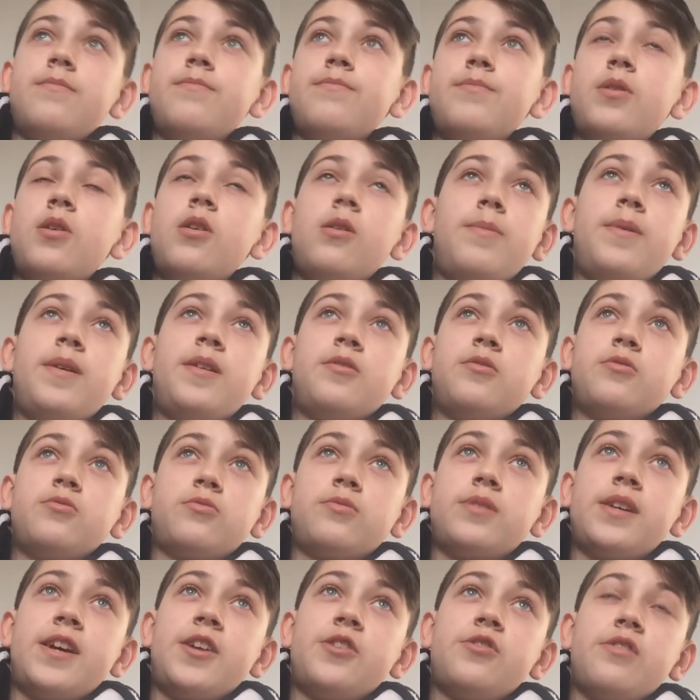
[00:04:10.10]
barber,
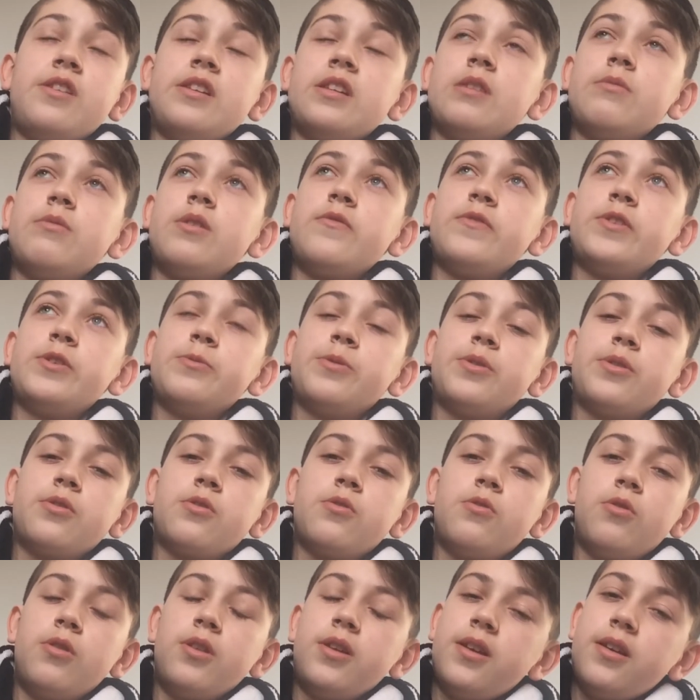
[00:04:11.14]
hairdresser, whatever you want to
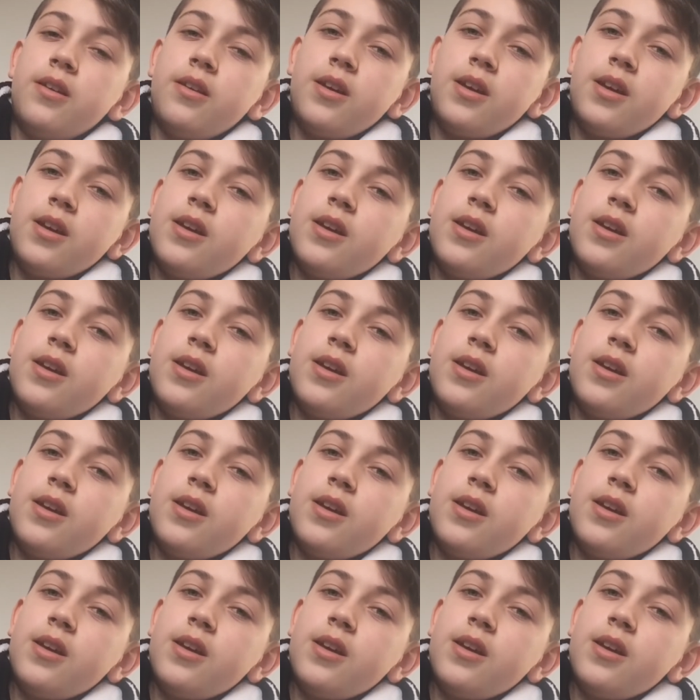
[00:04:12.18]
call it.